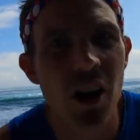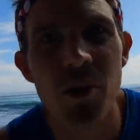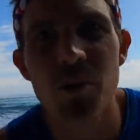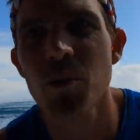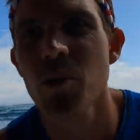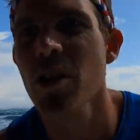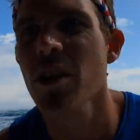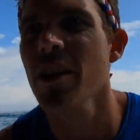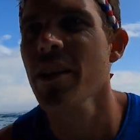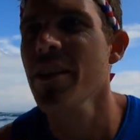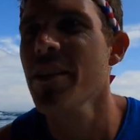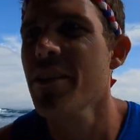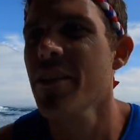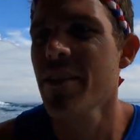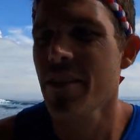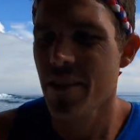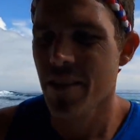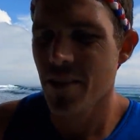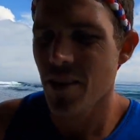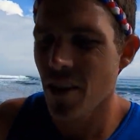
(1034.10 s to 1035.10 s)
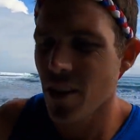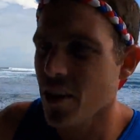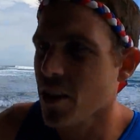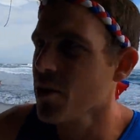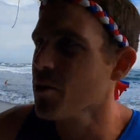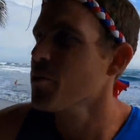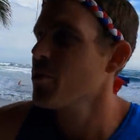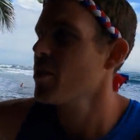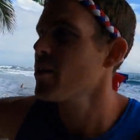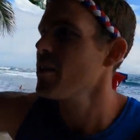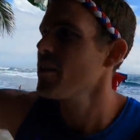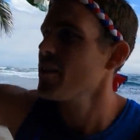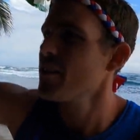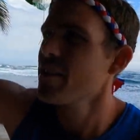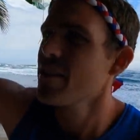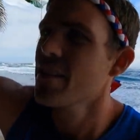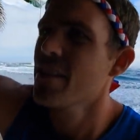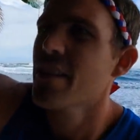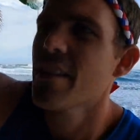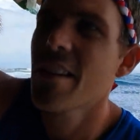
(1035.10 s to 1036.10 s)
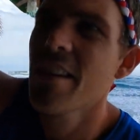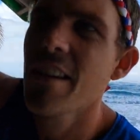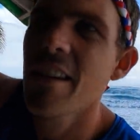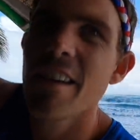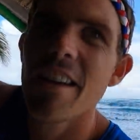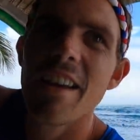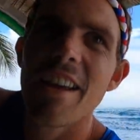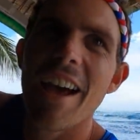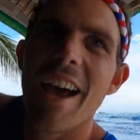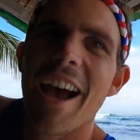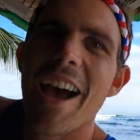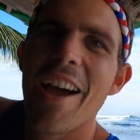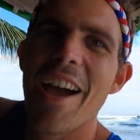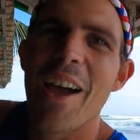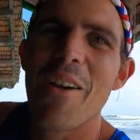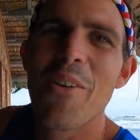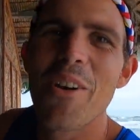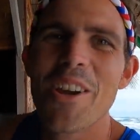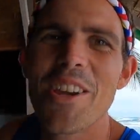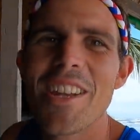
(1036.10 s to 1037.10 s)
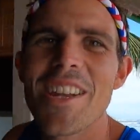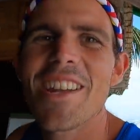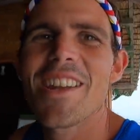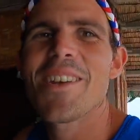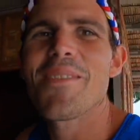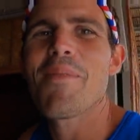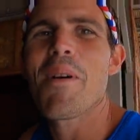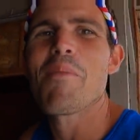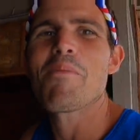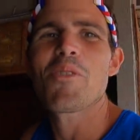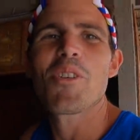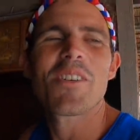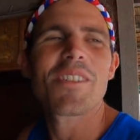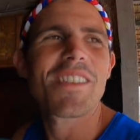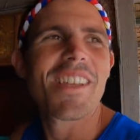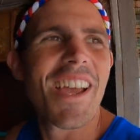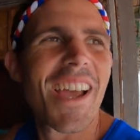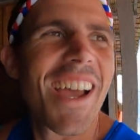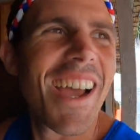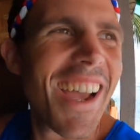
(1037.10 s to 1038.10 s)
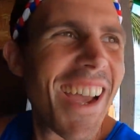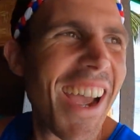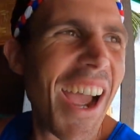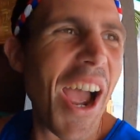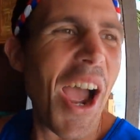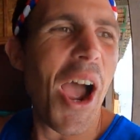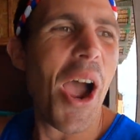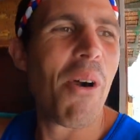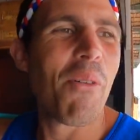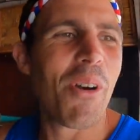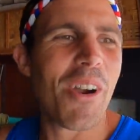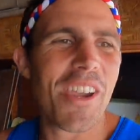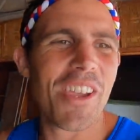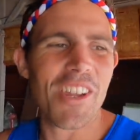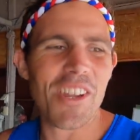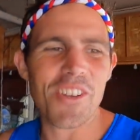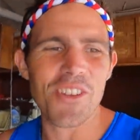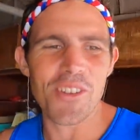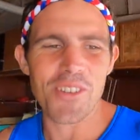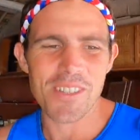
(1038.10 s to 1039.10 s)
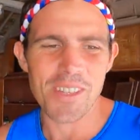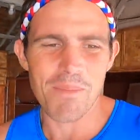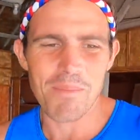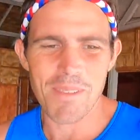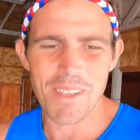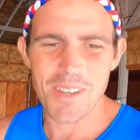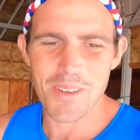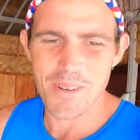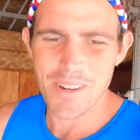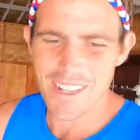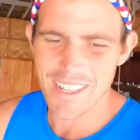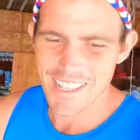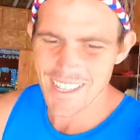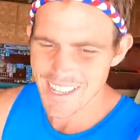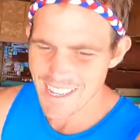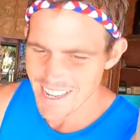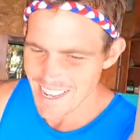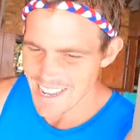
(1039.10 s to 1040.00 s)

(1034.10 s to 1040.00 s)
on wood, knock on wood. I, I want you to, Mama Rosa, I want you to do something quickly.